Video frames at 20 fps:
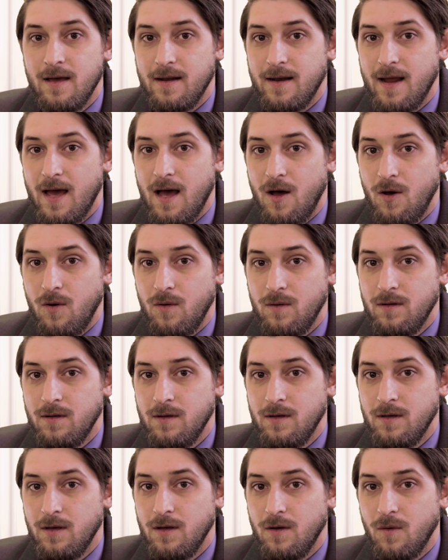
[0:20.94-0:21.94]
Now,
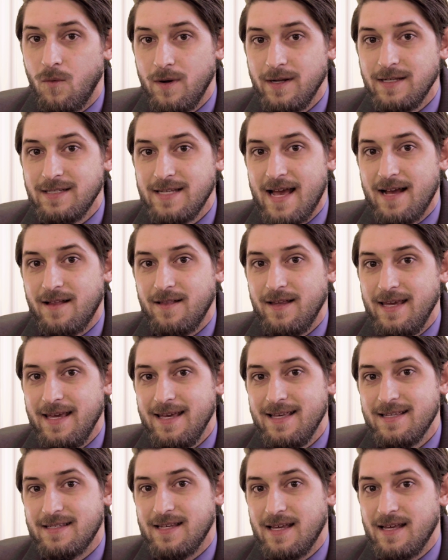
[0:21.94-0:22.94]
what exactly
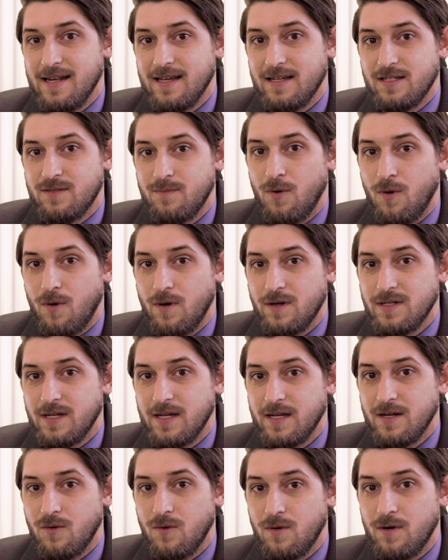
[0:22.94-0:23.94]
is an ex
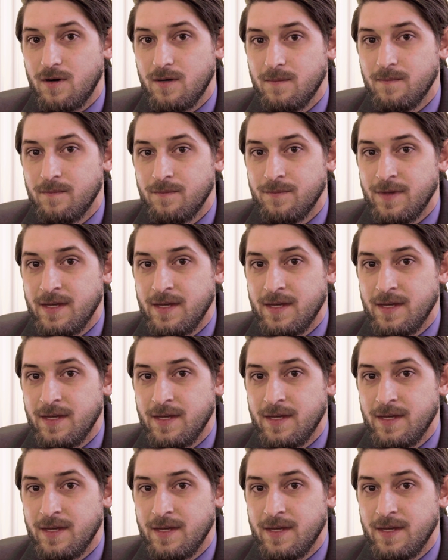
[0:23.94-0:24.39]
parte order?